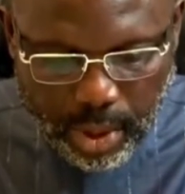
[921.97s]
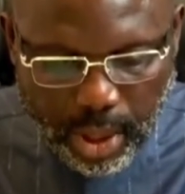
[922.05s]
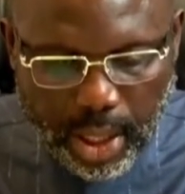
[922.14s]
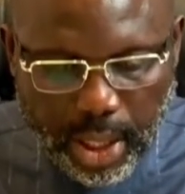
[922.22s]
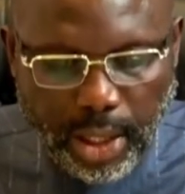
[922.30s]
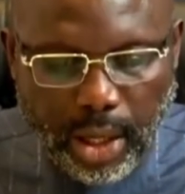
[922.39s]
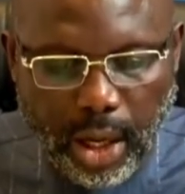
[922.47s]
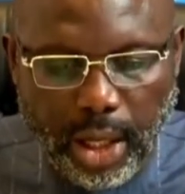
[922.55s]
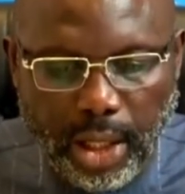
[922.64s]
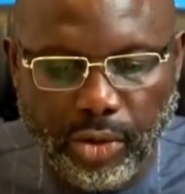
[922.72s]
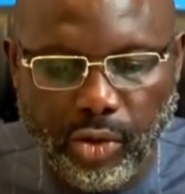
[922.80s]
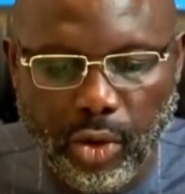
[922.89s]
a legal
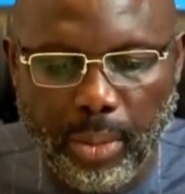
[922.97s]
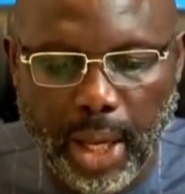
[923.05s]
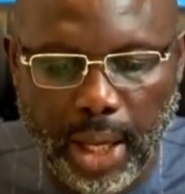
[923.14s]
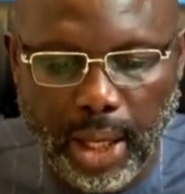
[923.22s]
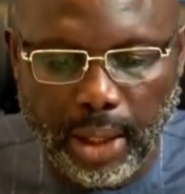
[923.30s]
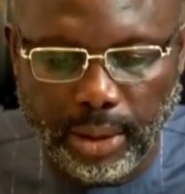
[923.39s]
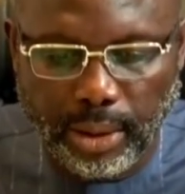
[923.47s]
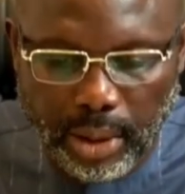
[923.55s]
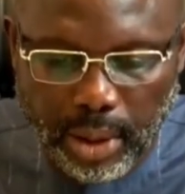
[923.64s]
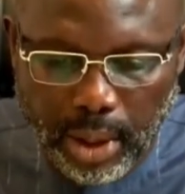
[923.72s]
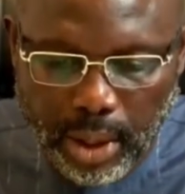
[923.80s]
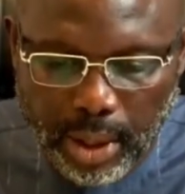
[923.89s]
instrument
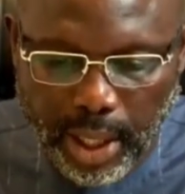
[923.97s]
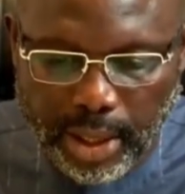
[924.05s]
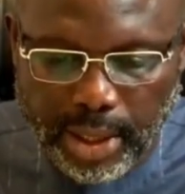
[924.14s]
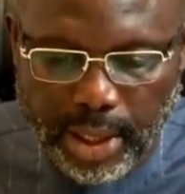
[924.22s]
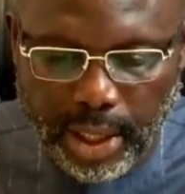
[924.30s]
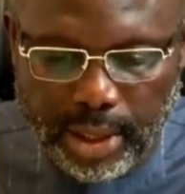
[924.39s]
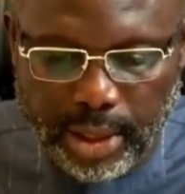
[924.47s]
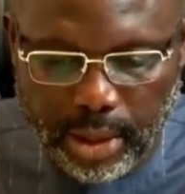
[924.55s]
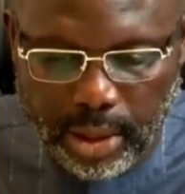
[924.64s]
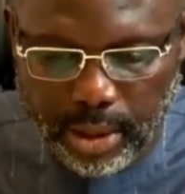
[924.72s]
that seeks